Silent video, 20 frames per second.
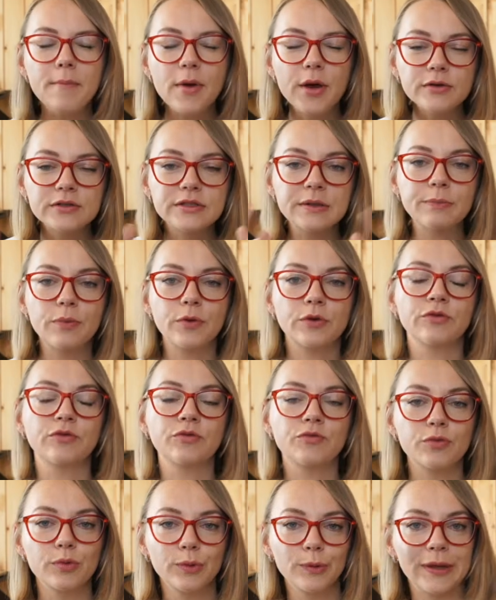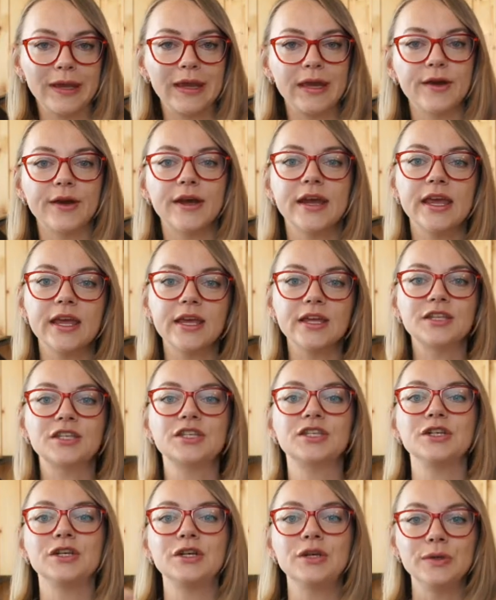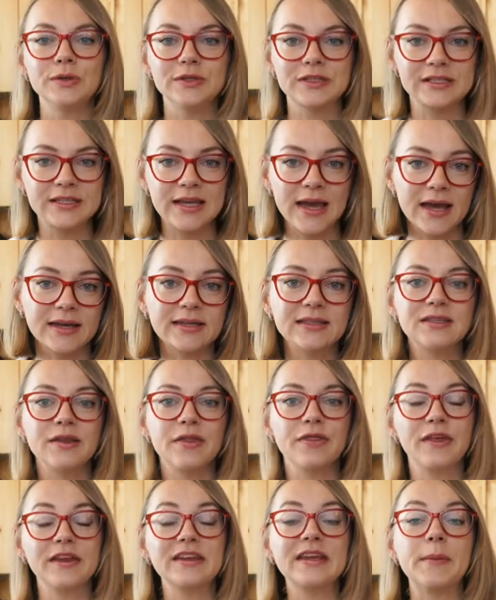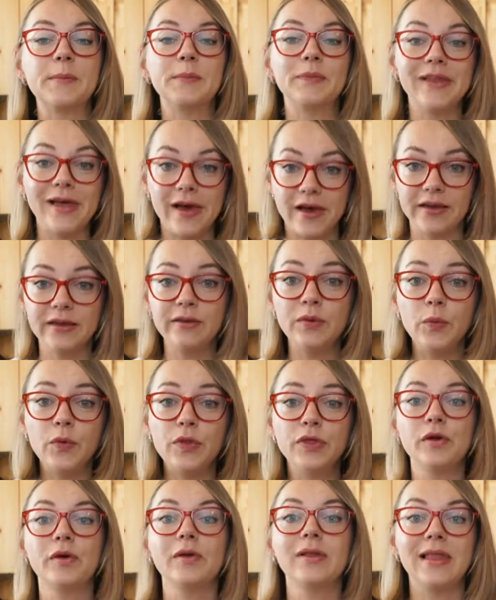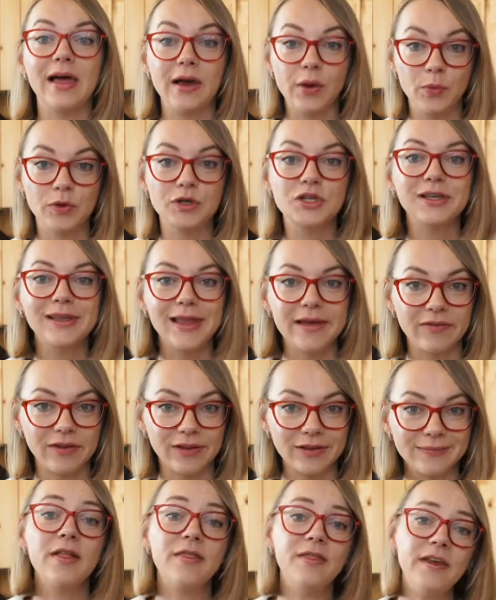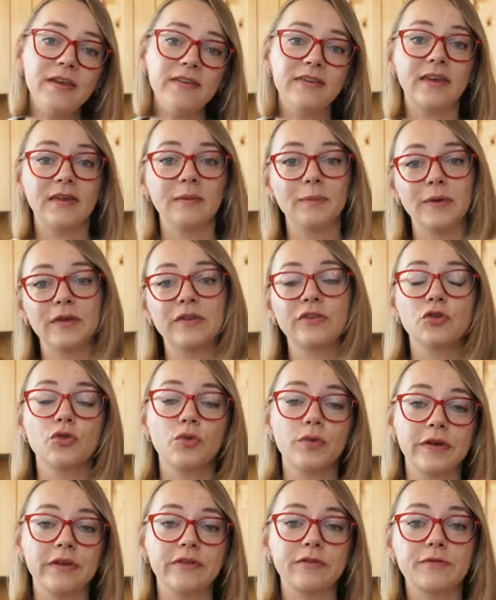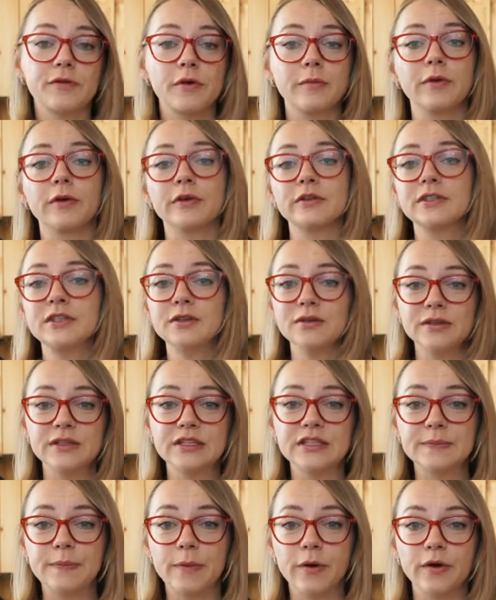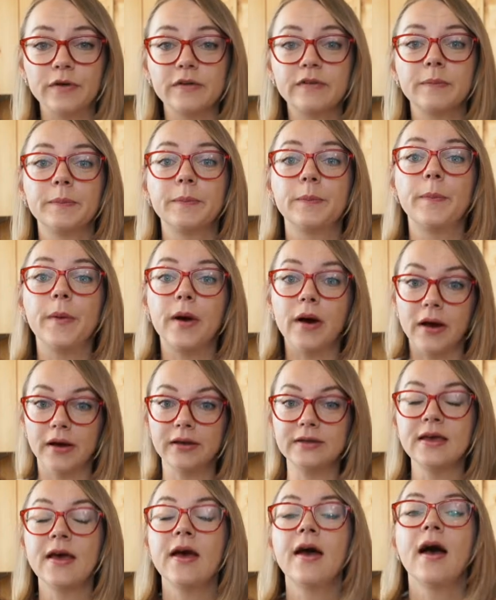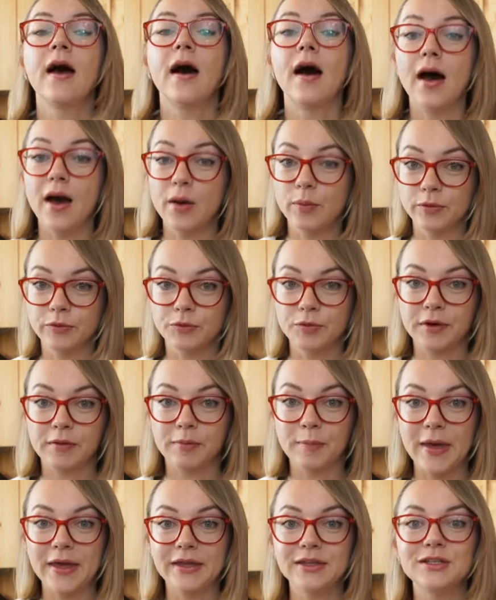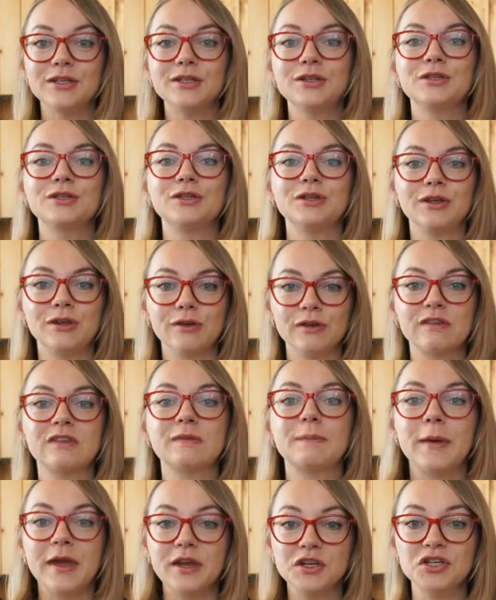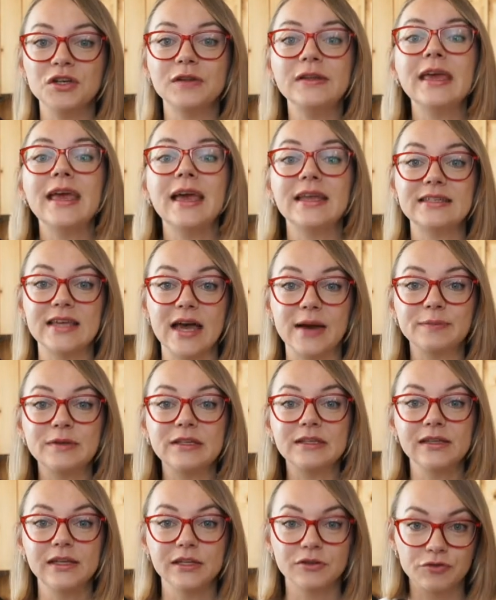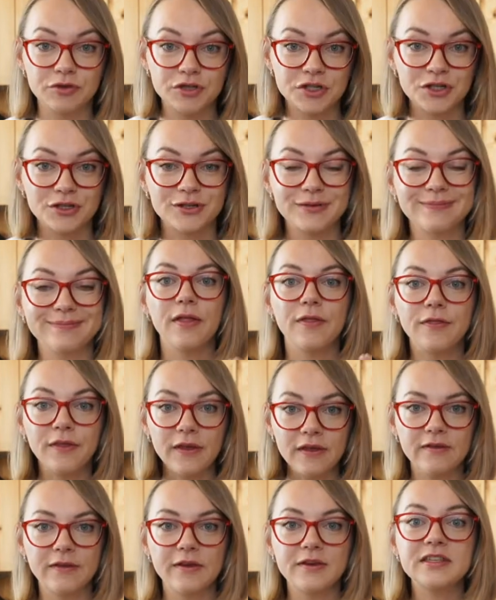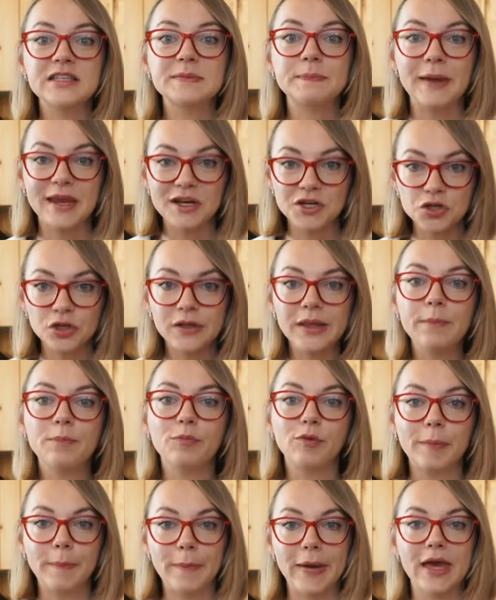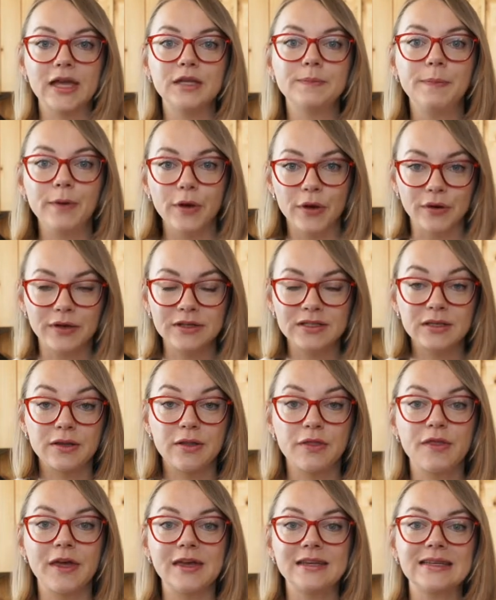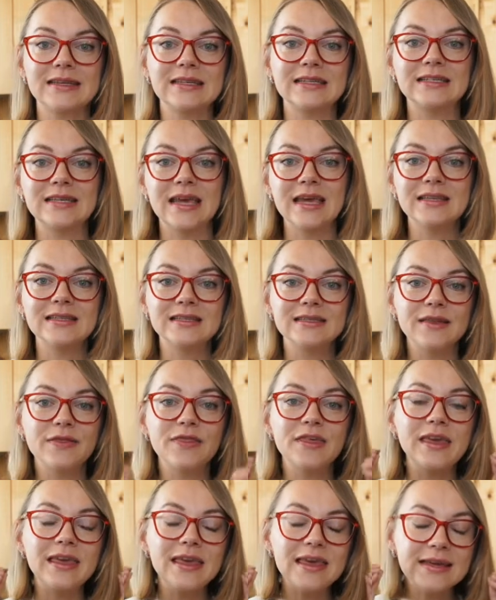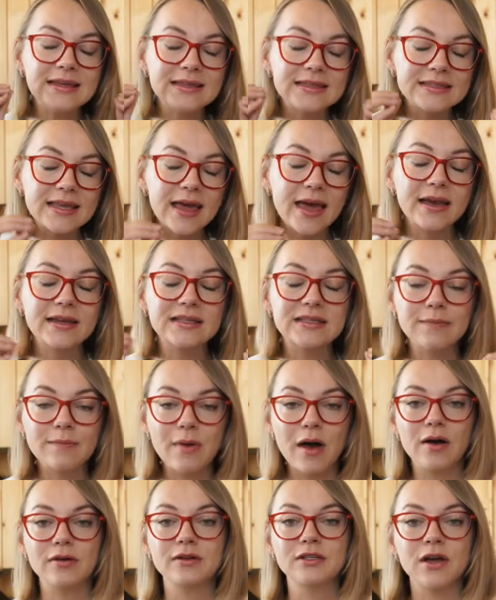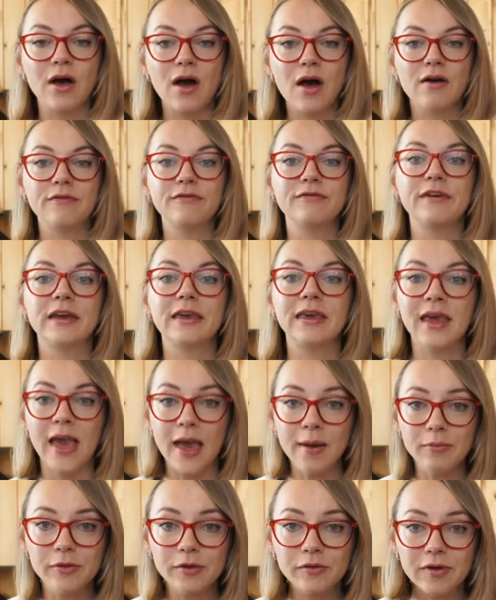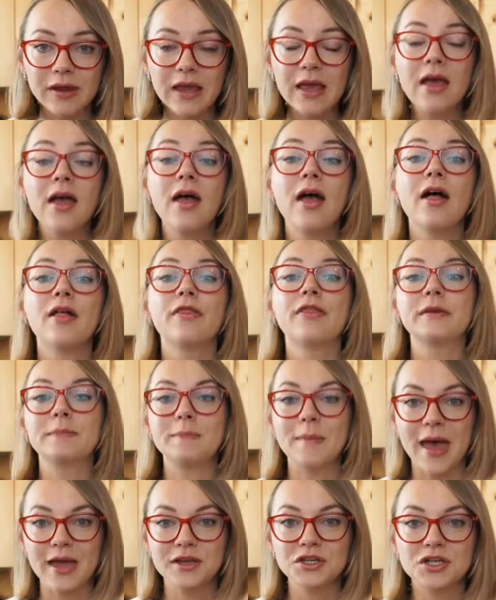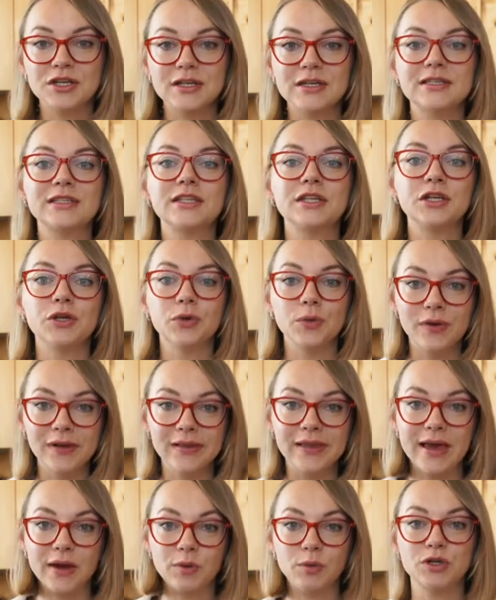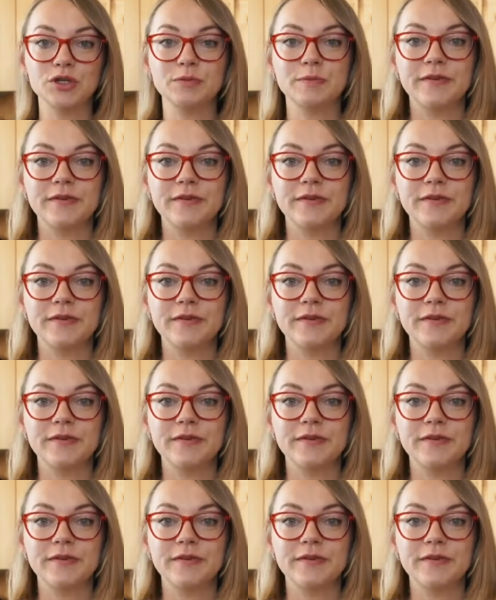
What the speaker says: most important rule here is to use text that comply with your language level. This can be stories from your students' books, but I would recommend you to use specially adapted literature. These are specially prepared books that contains the exact amount of vocabulary that matches your language